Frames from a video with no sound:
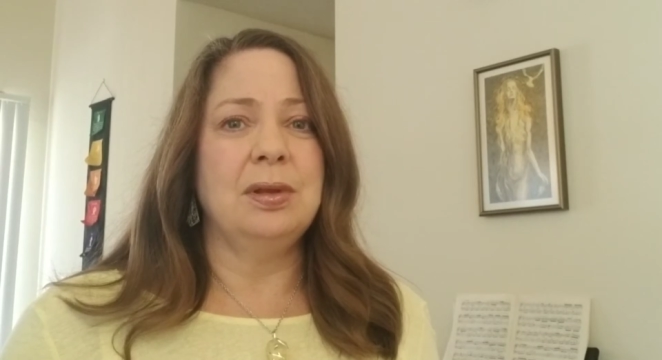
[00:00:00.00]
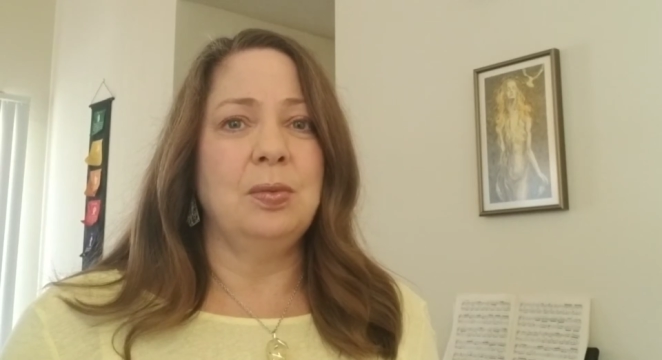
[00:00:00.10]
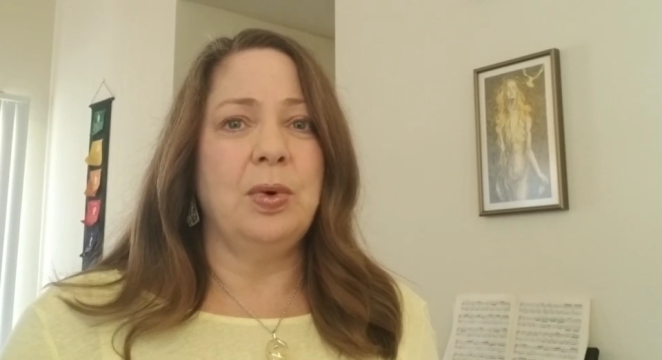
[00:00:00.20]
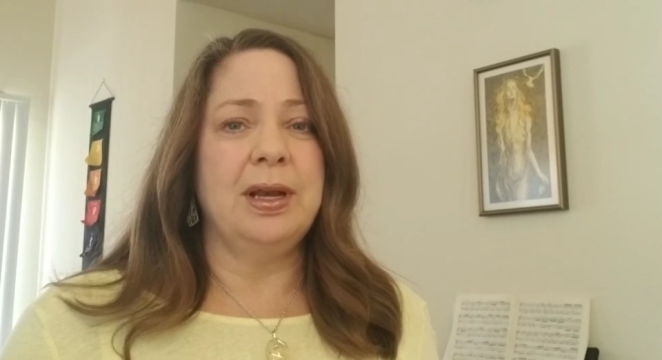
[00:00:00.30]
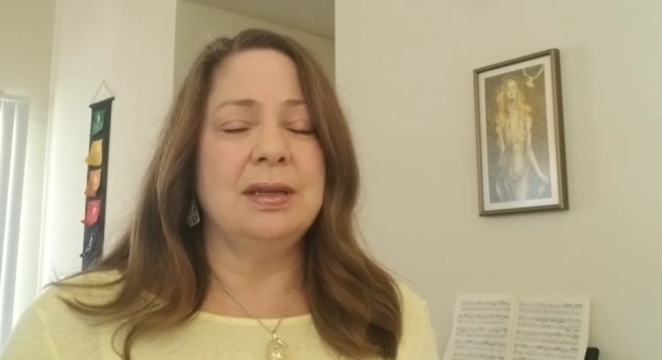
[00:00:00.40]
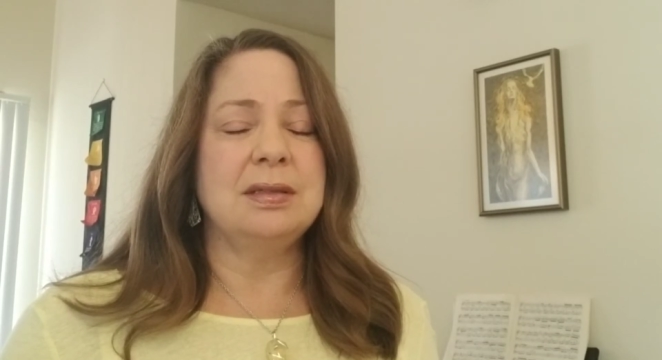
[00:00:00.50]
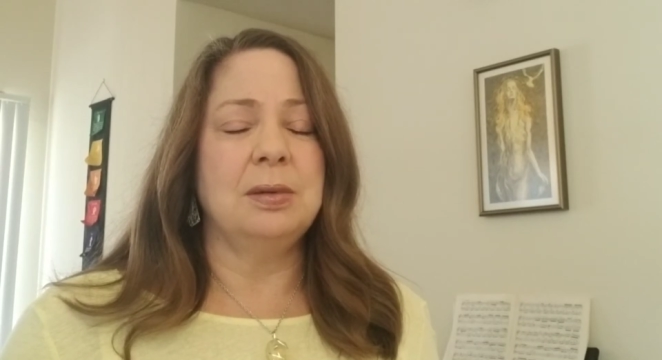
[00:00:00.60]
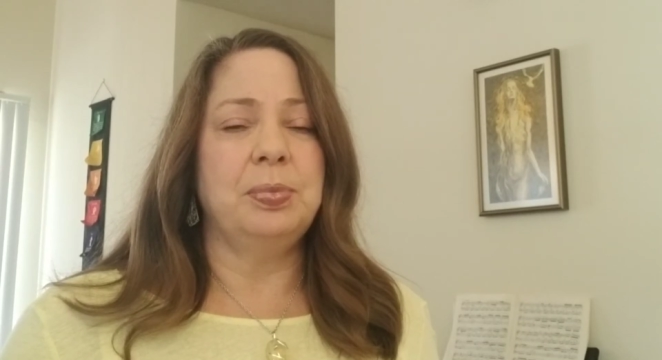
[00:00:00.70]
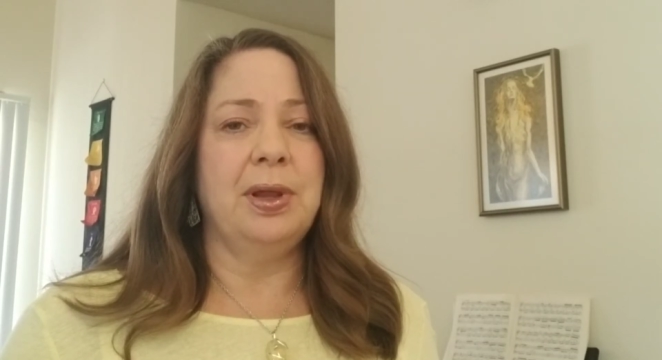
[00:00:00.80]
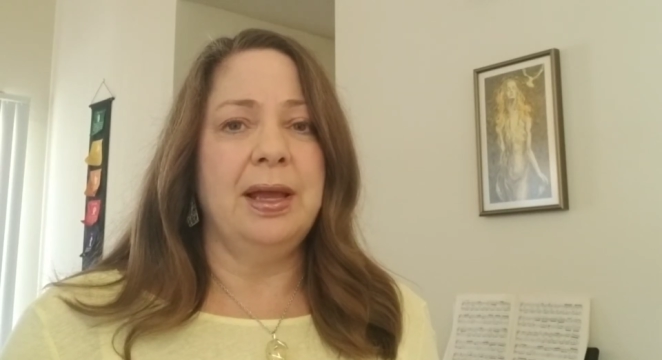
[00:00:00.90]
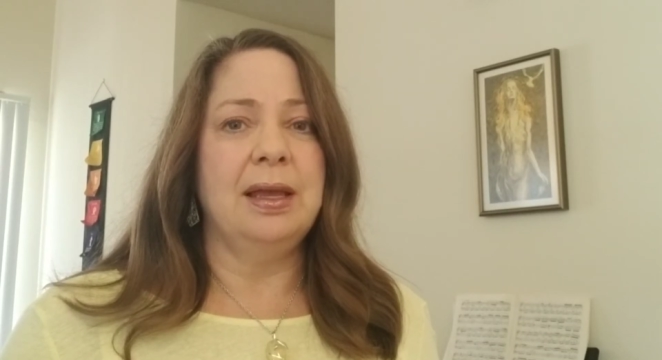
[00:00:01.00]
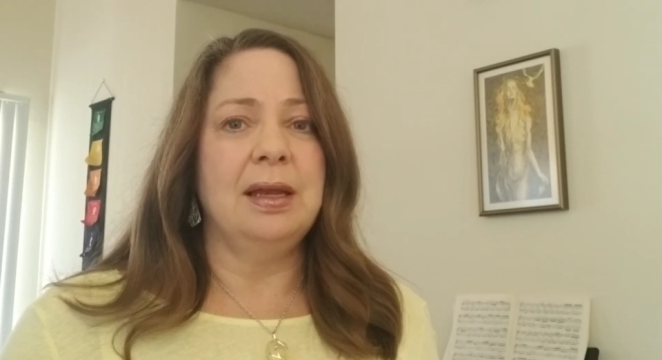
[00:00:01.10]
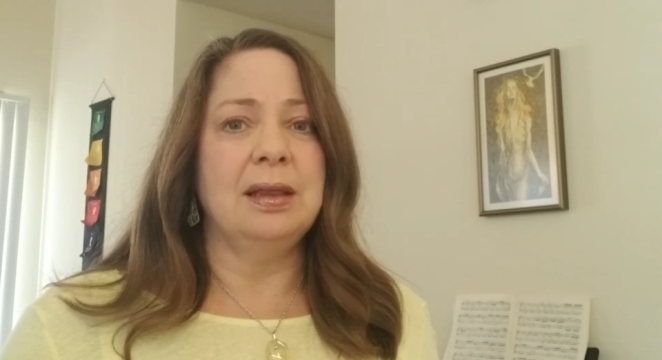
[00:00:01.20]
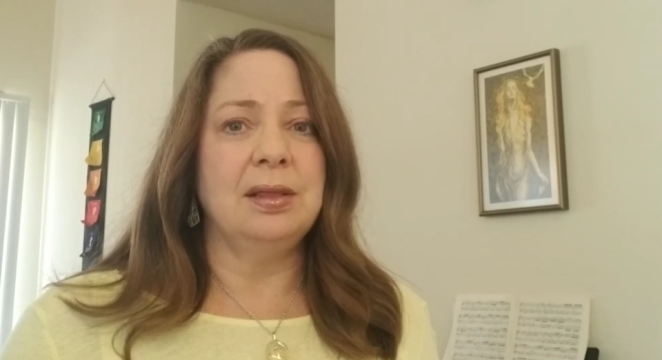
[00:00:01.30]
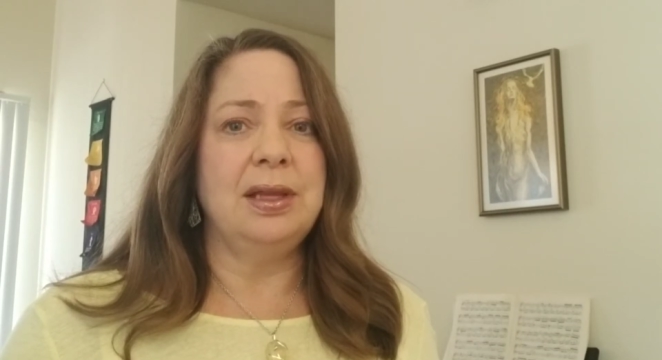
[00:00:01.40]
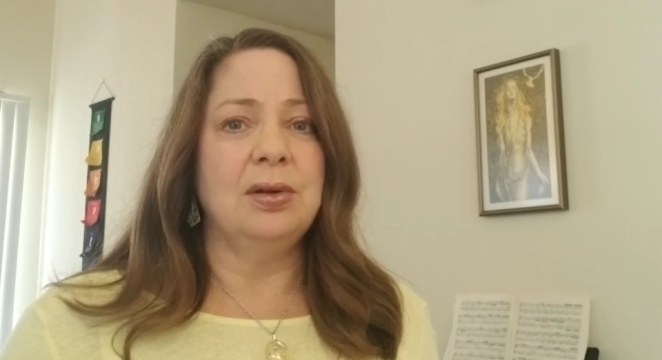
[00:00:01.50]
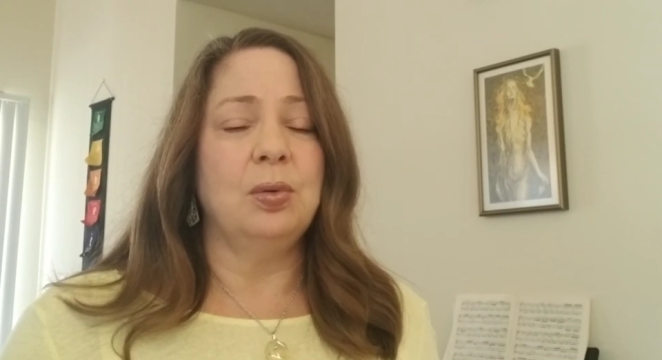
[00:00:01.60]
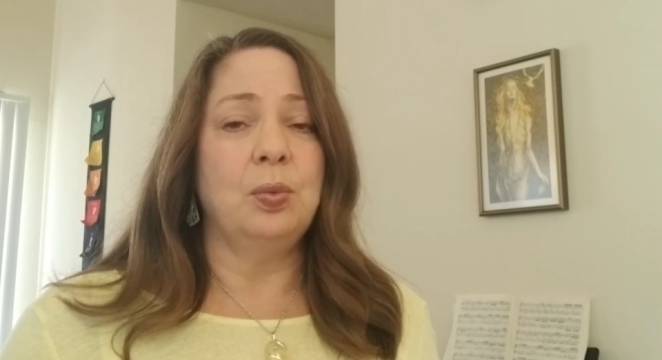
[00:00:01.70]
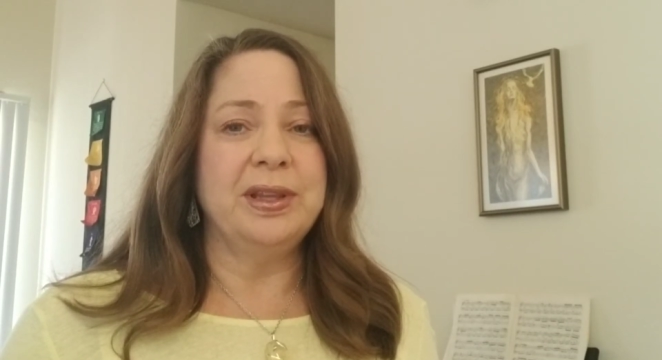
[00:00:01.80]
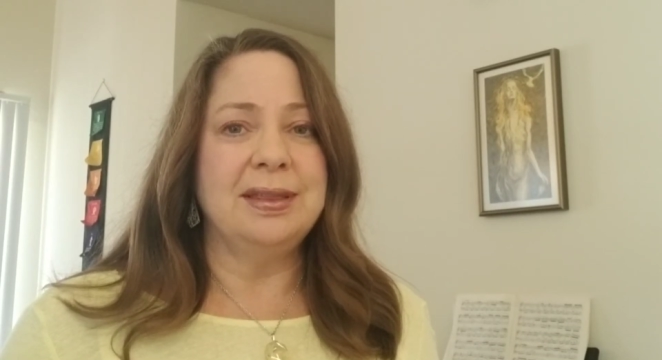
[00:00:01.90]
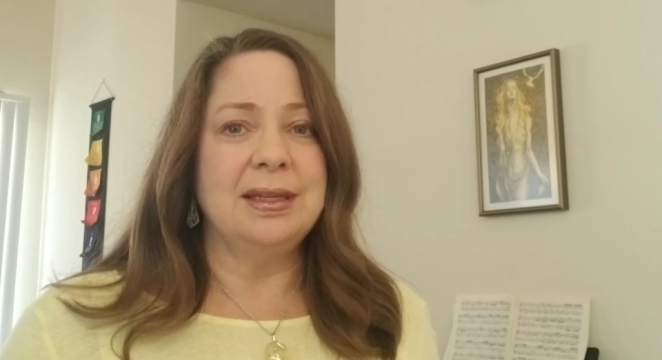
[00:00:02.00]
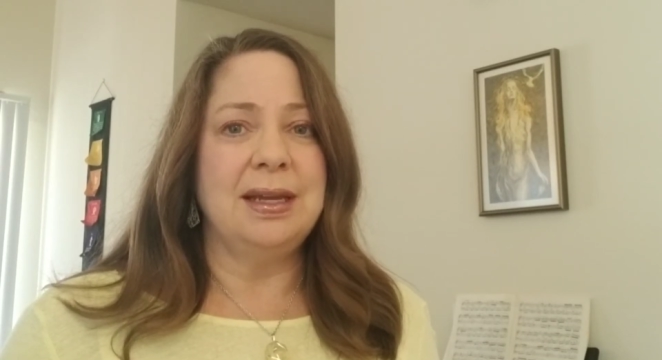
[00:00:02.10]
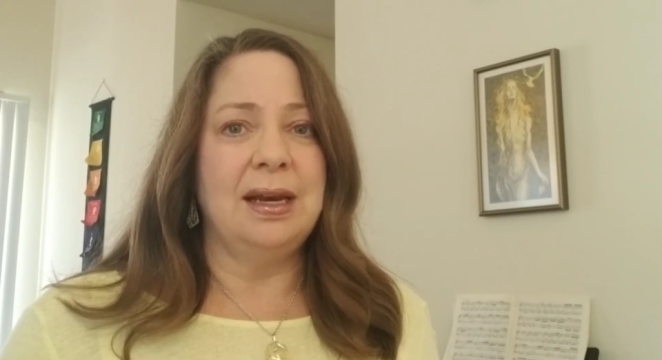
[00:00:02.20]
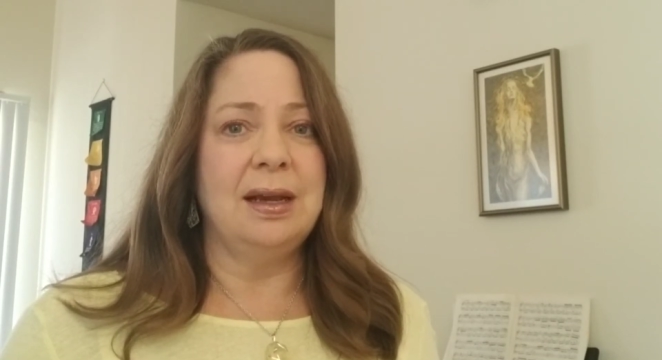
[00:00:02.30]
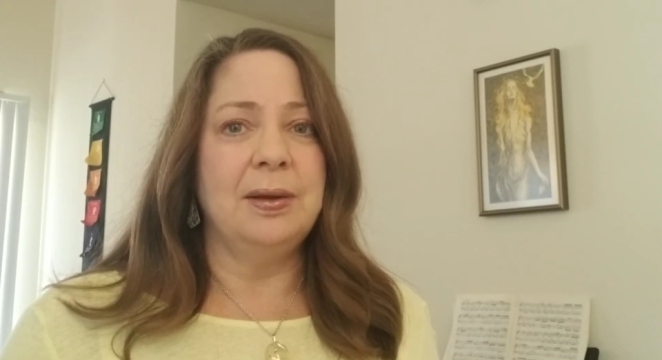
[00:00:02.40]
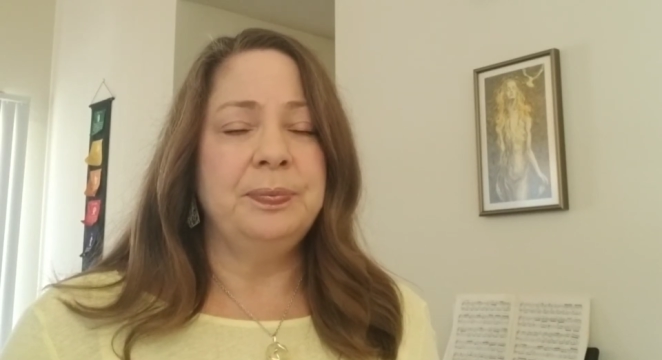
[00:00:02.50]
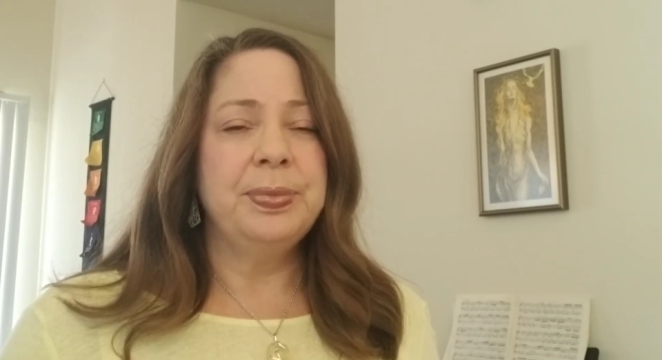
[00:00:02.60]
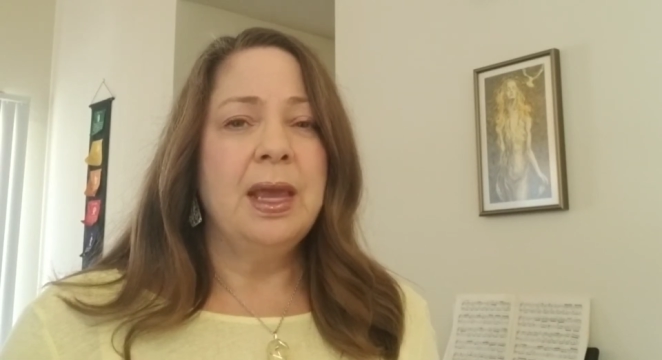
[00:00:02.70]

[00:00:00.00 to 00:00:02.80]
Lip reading: what is compliant and legal with the data.